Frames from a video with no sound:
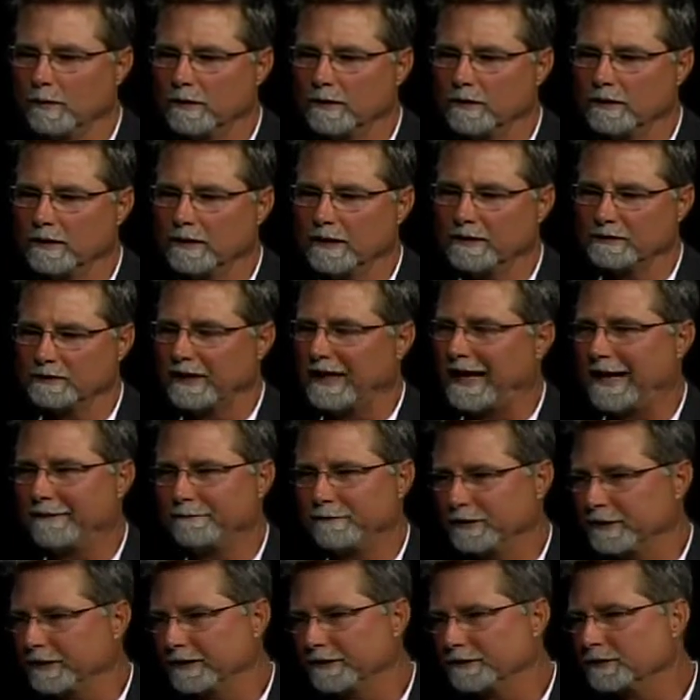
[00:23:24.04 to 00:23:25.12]
as an
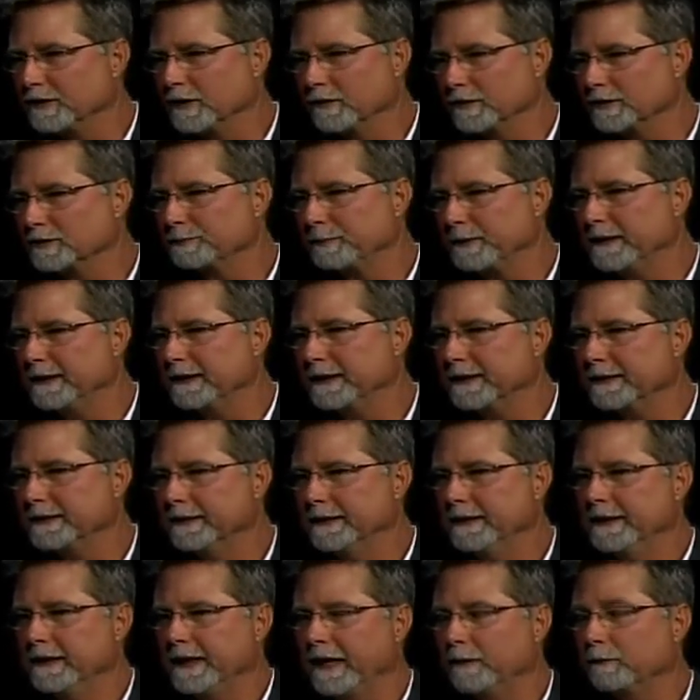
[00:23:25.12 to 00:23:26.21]
advocate, so to speak, and
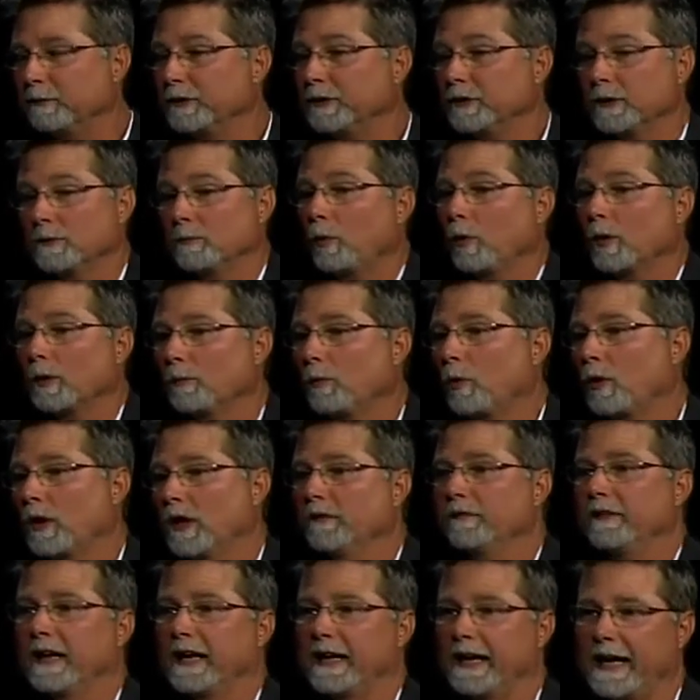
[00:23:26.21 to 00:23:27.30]
we're doing more and more
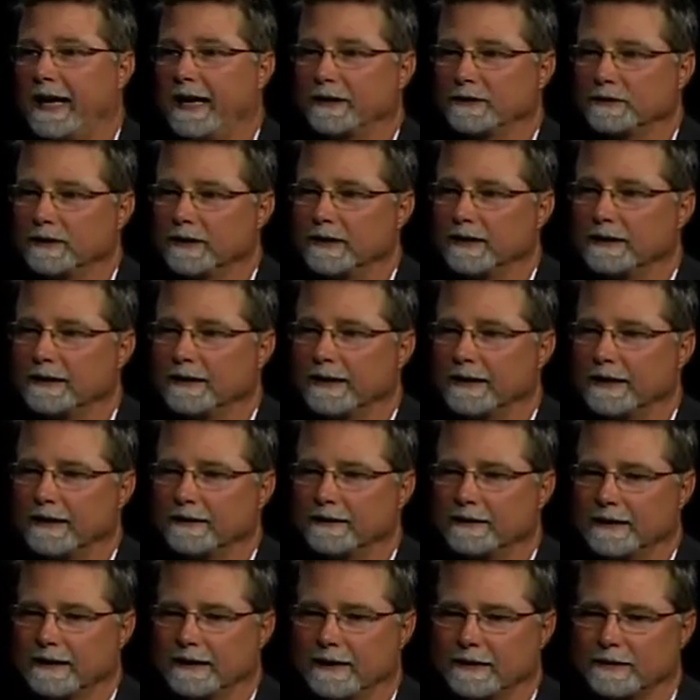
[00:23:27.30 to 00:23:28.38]
of that actually, and I
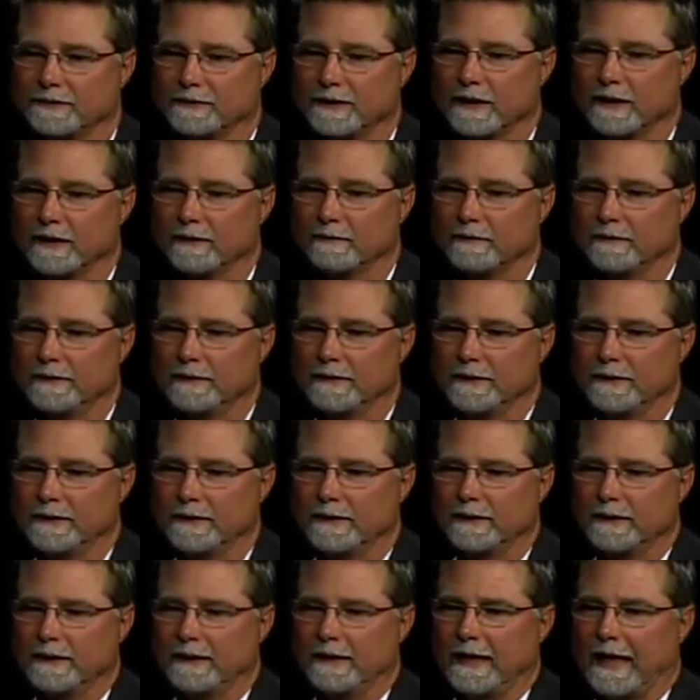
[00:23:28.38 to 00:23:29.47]
think it's
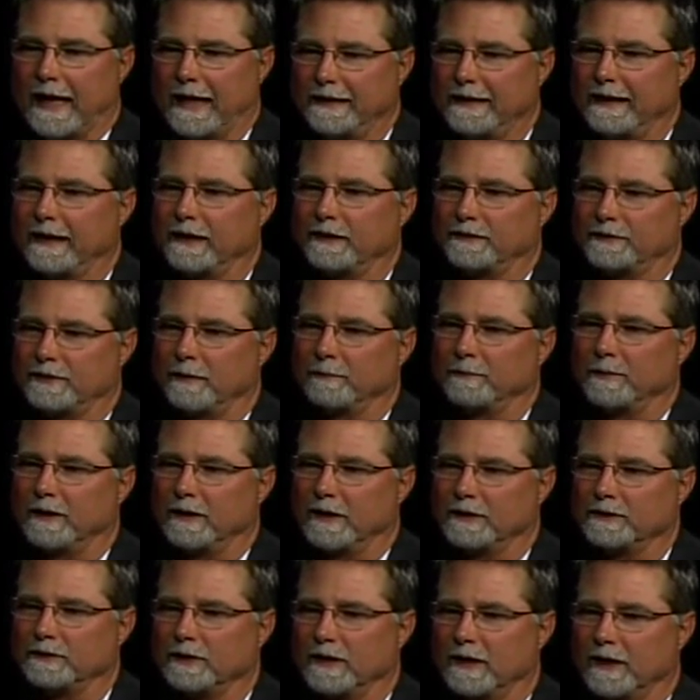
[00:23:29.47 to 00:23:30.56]
something
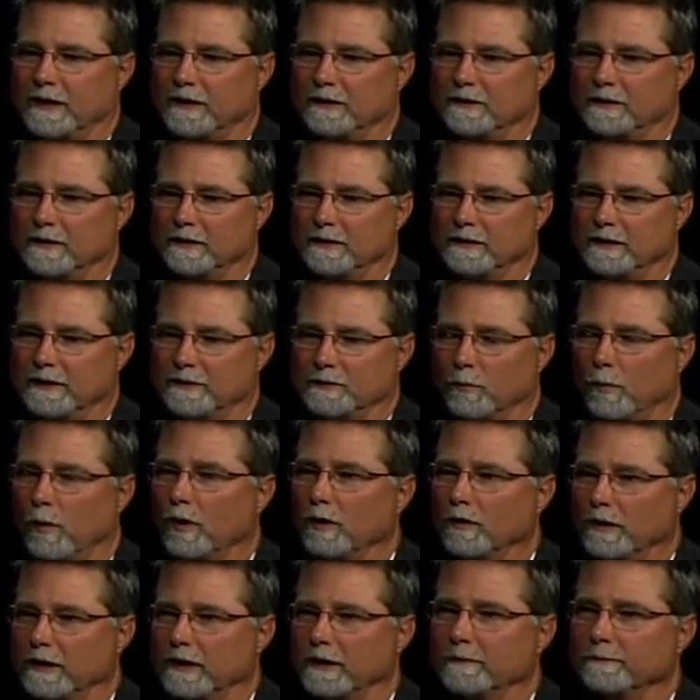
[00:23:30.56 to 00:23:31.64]
that's
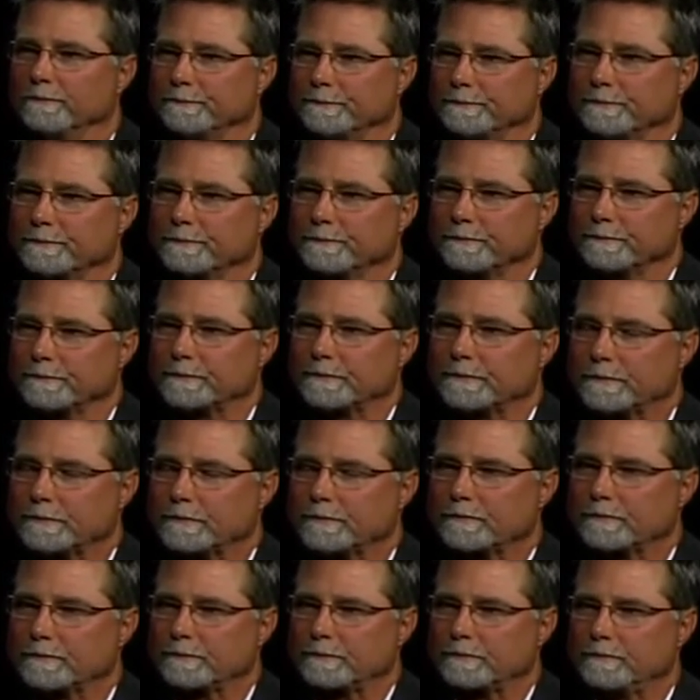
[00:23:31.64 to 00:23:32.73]
worthy. Well, as I've
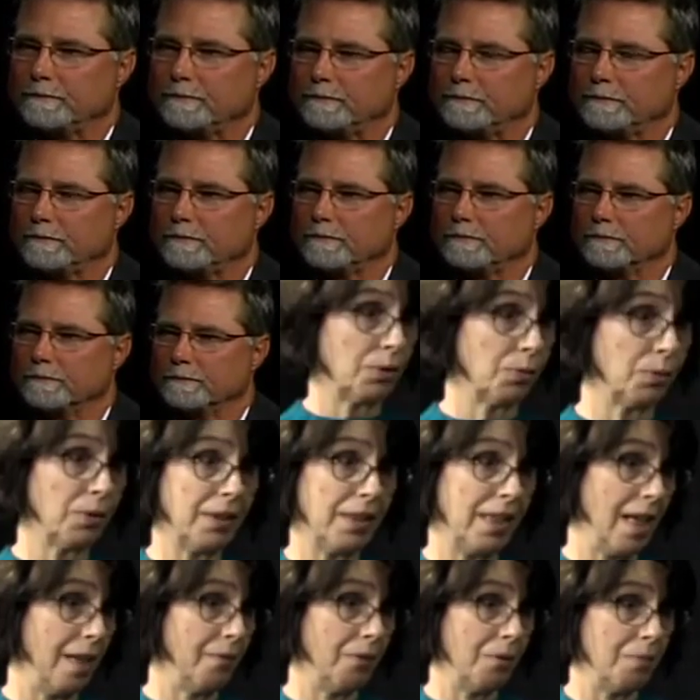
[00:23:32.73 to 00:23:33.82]
told you before, that's really
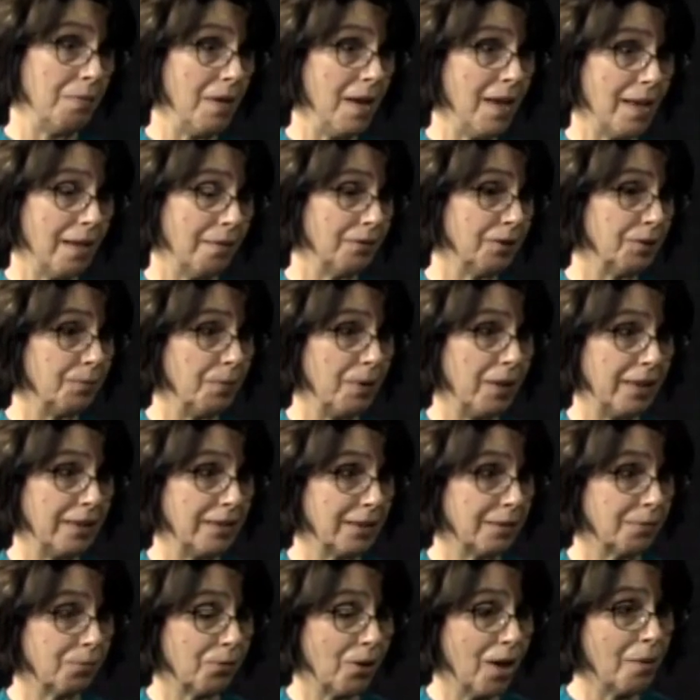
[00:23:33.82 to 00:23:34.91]
how we met. I was buying
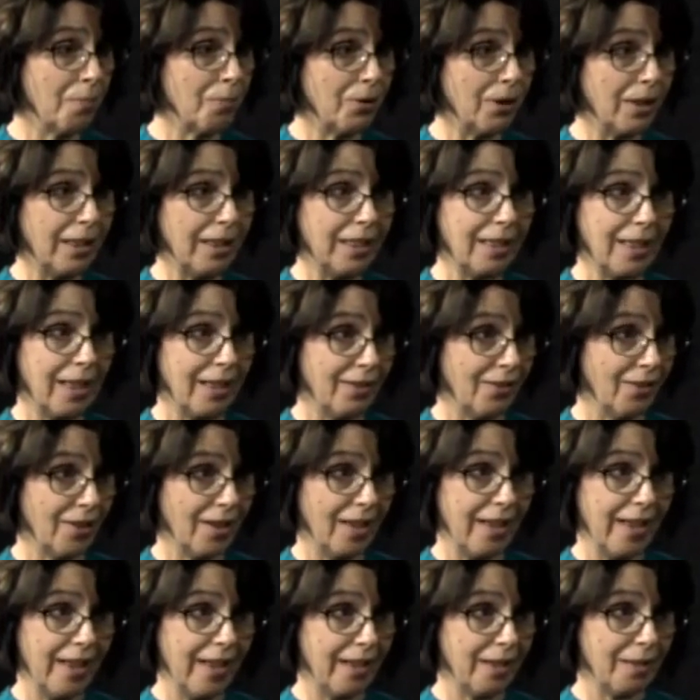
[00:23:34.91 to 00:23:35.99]
some property, and I thought I
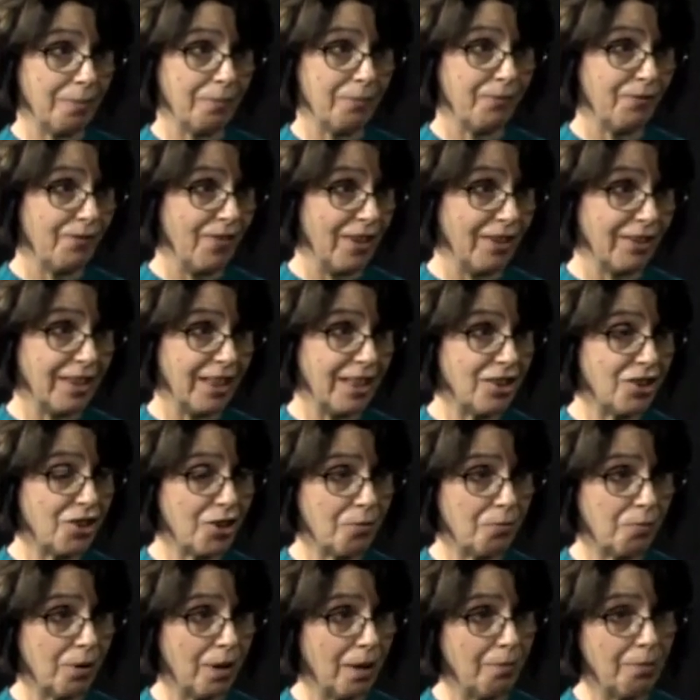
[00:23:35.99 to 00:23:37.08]
had a
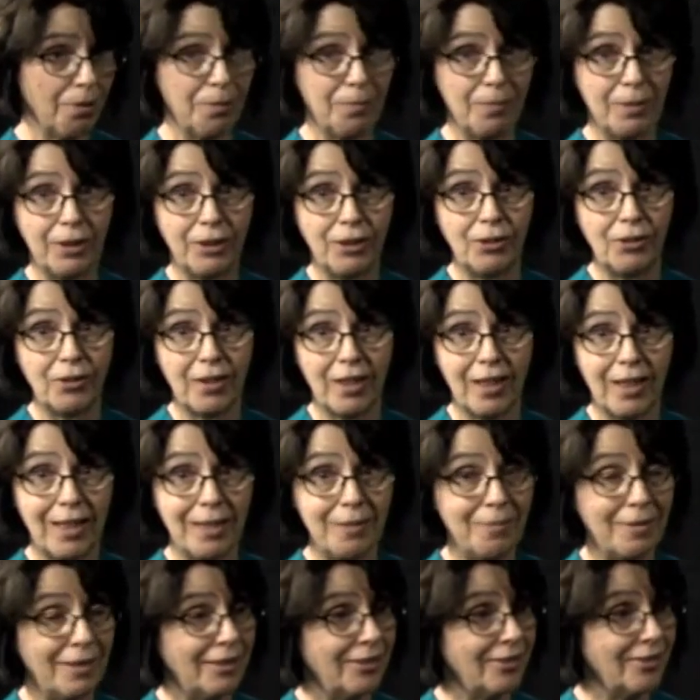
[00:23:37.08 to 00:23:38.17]
foundation problem, and you
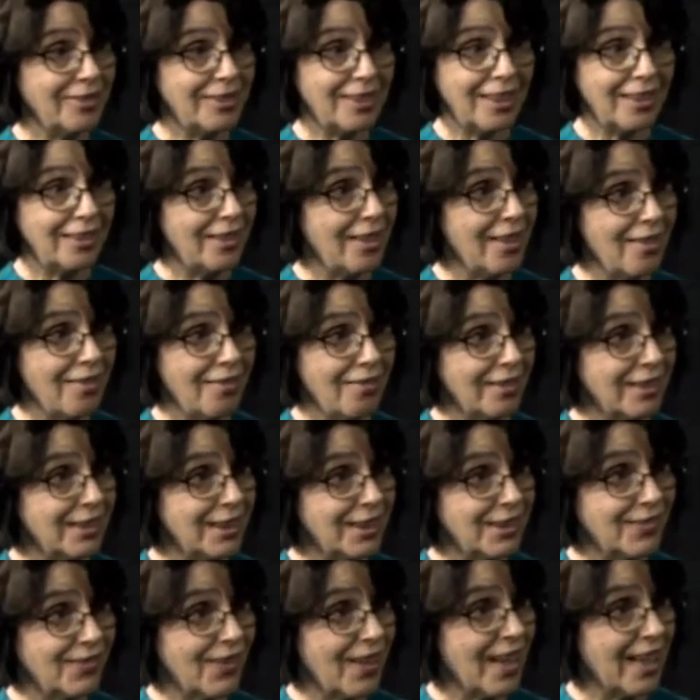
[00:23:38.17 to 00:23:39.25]
came and you said, no,
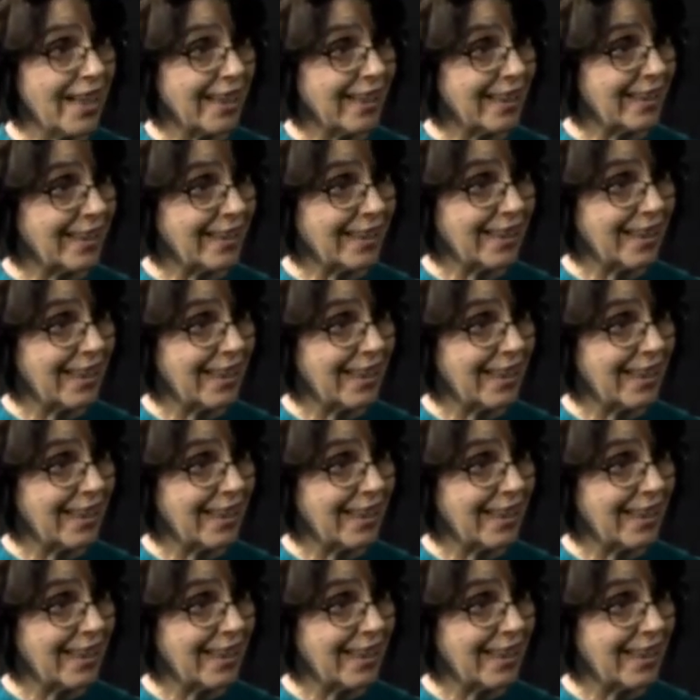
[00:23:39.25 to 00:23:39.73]
it's fine.